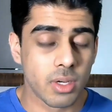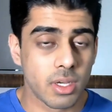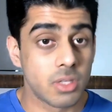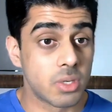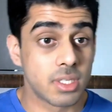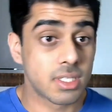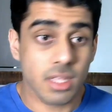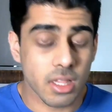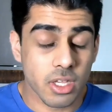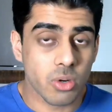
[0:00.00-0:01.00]
you can tell
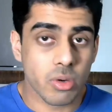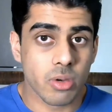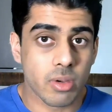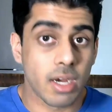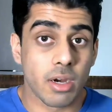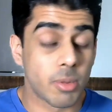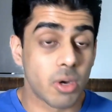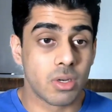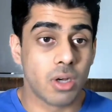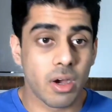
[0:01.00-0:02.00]
that Leorio cared
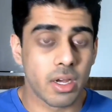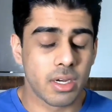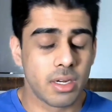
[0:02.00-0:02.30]
about Gon.